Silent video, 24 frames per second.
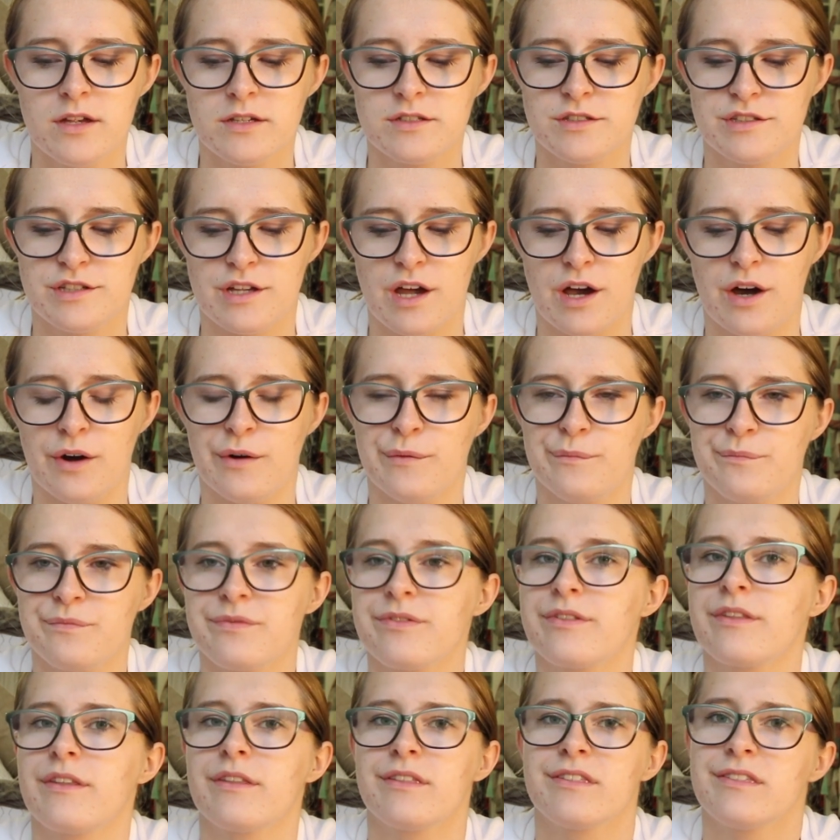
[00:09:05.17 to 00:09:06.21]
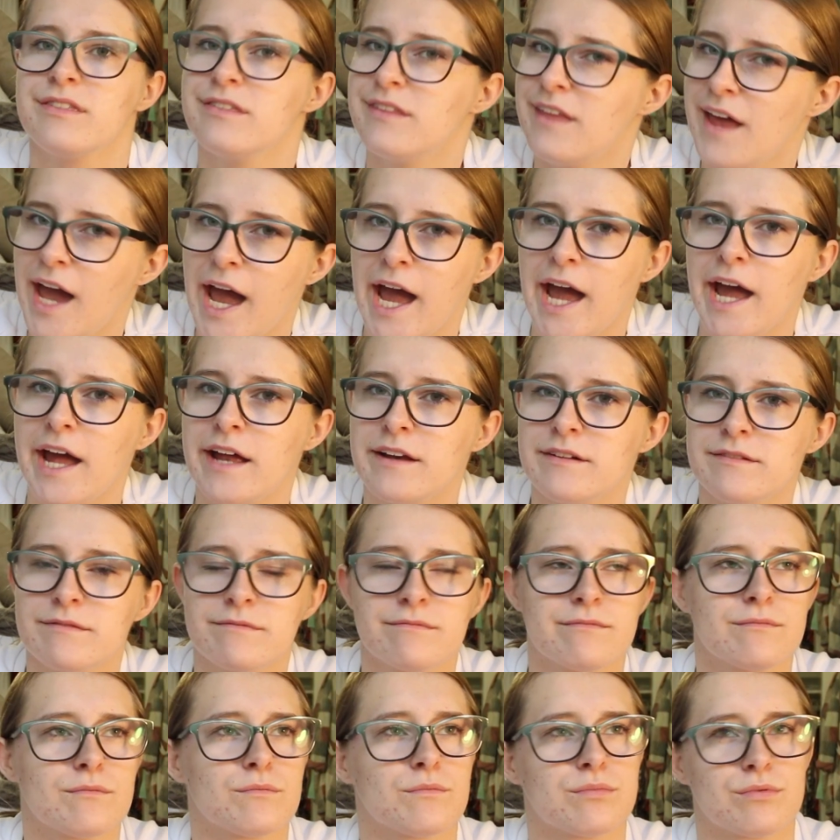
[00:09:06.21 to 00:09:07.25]
So that
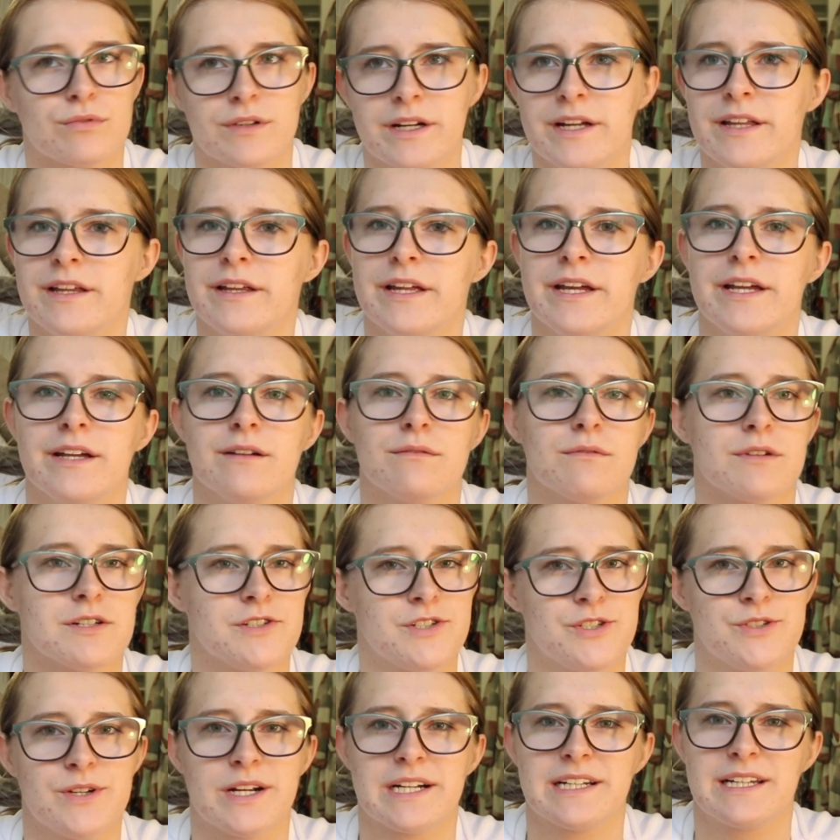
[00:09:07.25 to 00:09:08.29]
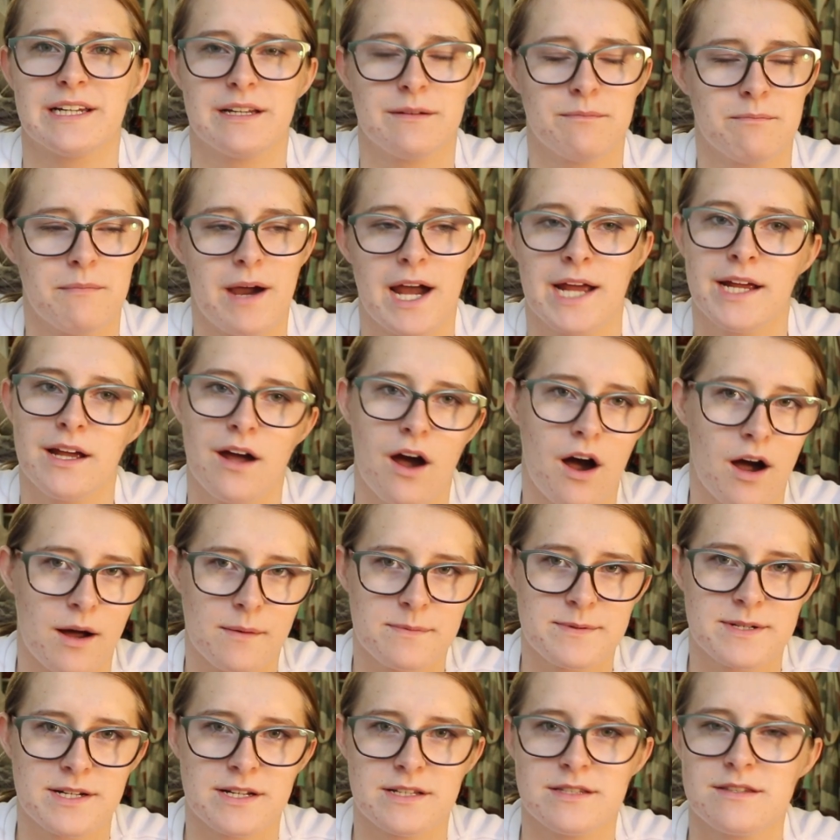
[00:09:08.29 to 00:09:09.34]
really restricted my
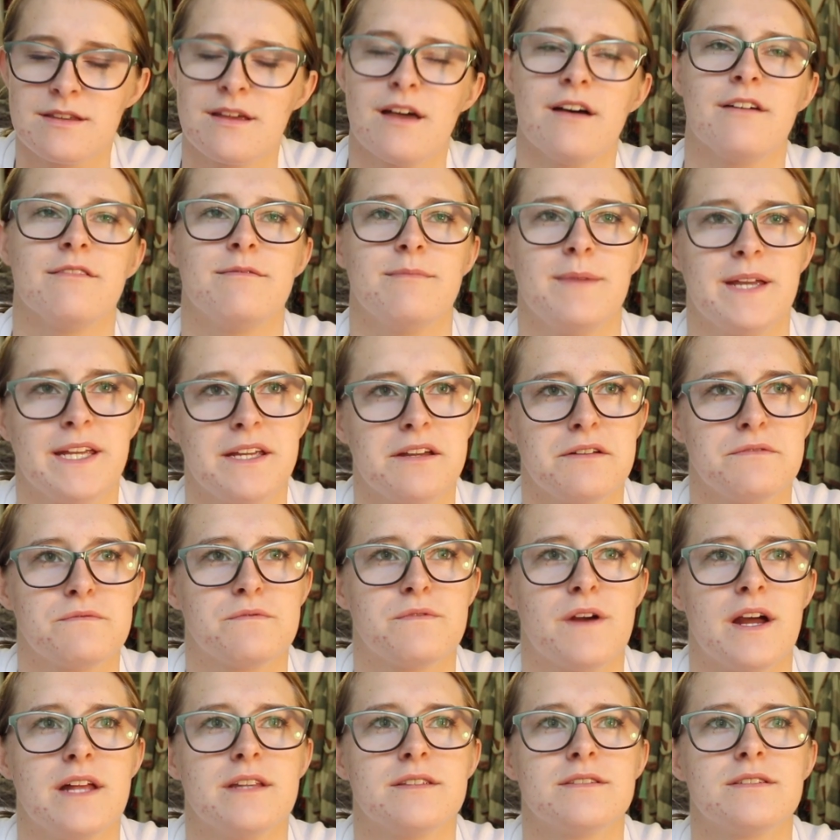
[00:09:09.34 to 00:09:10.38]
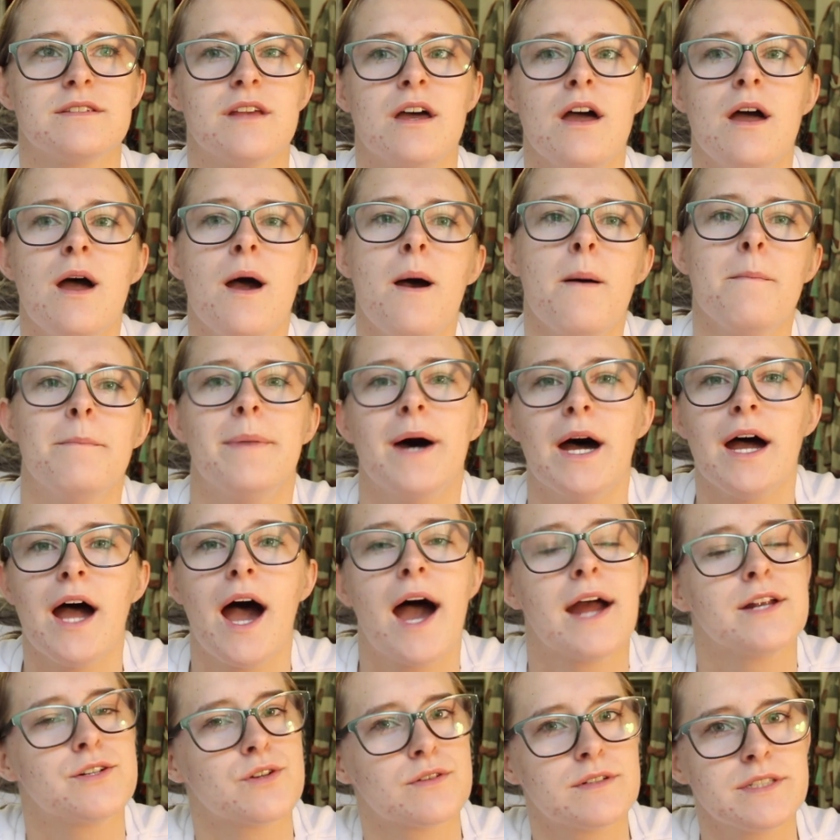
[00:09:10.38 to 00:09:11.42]
options of making friends.
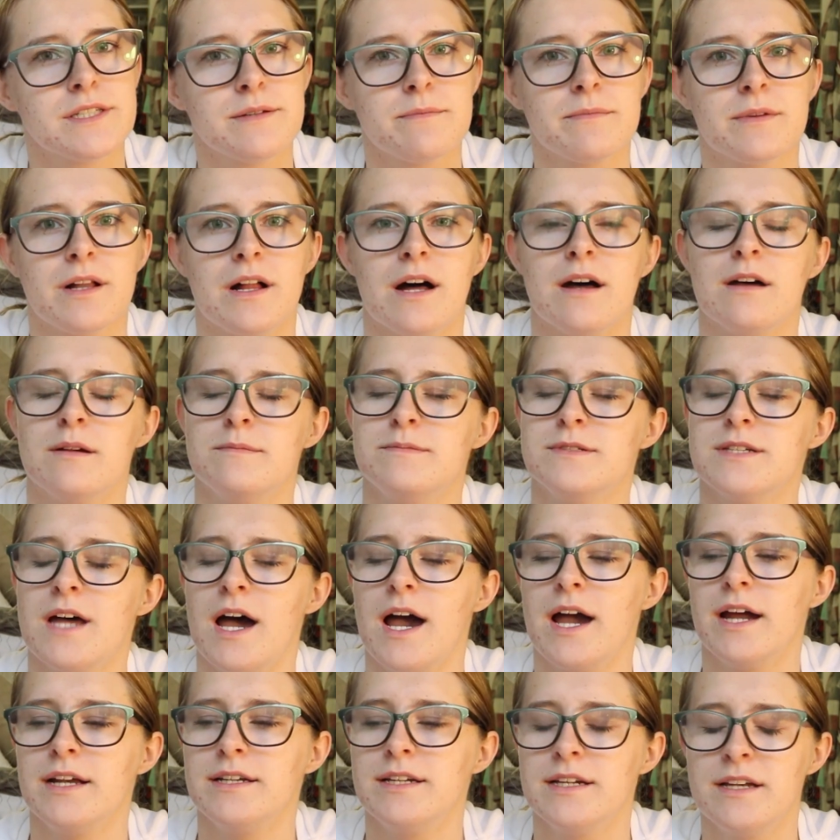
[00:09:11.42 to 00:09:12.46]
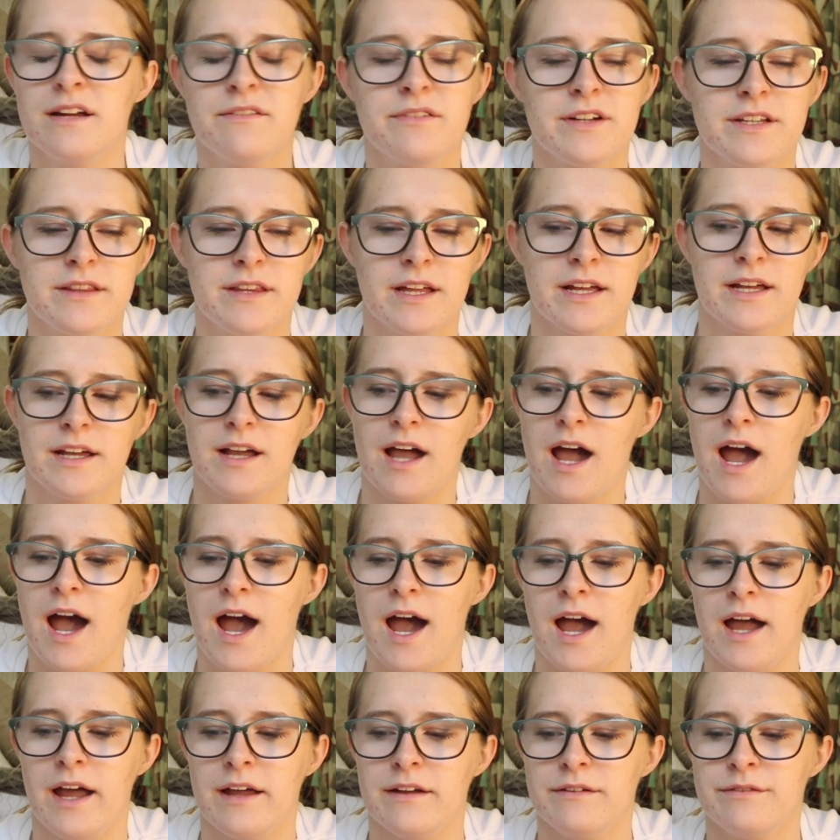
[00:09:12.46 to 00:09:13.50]
But I joined some clubs. I did everything
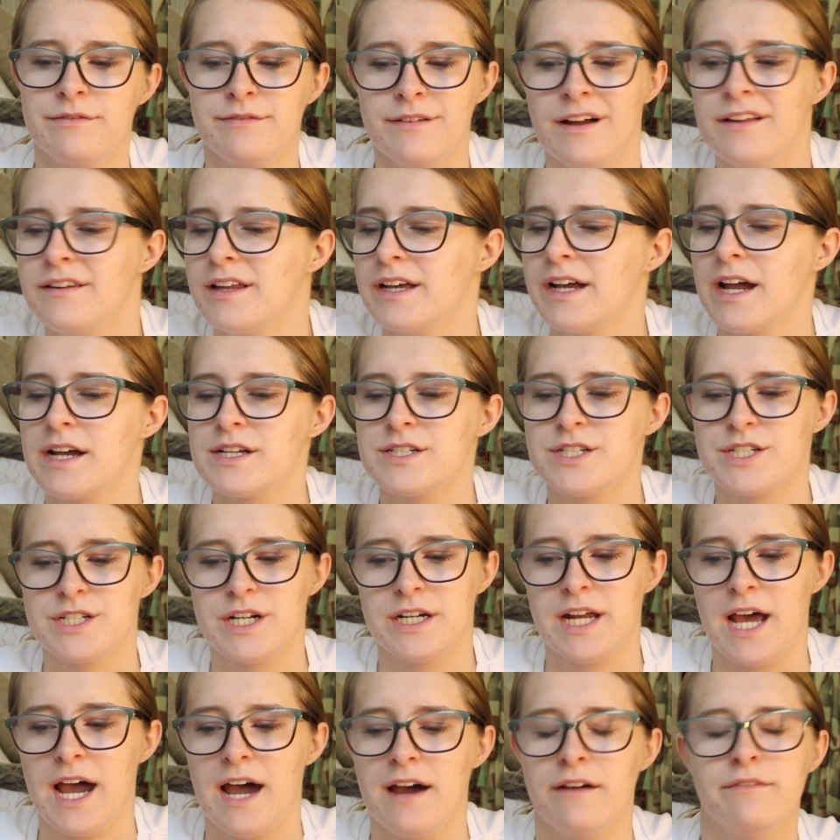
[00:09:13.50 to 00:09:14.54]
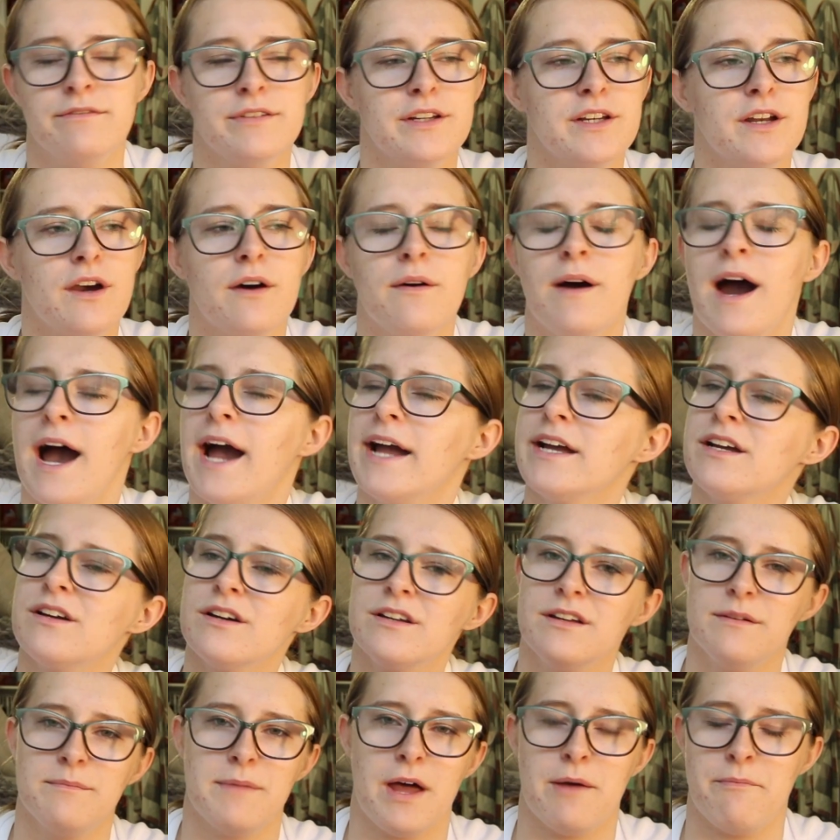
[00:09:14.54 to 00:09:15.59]
I felt like I should have. You know, I
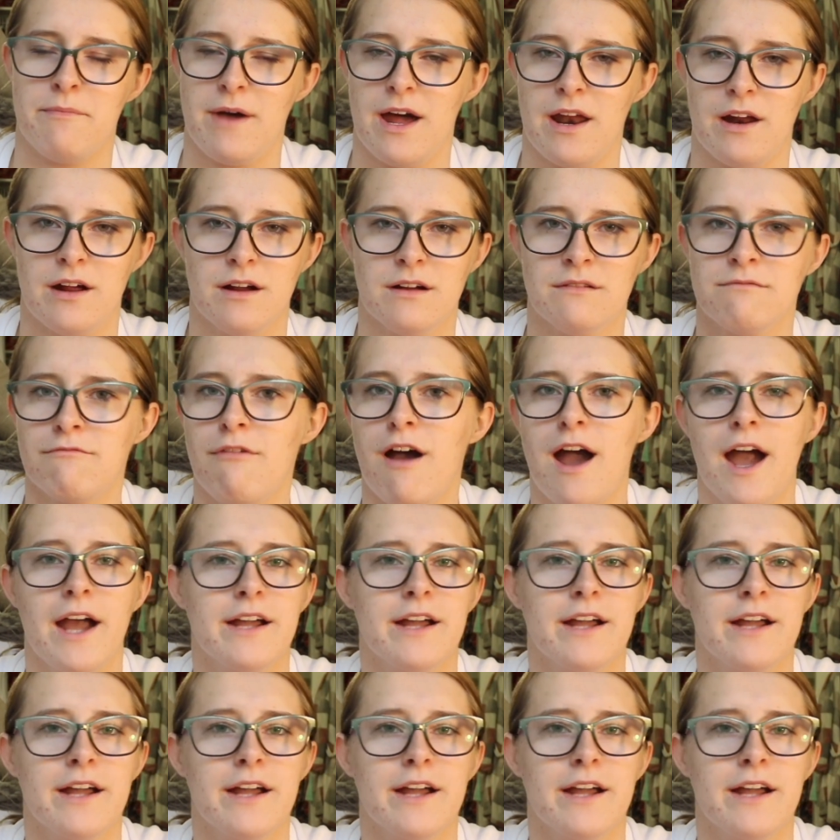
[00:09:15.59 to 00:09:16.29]
could have been better.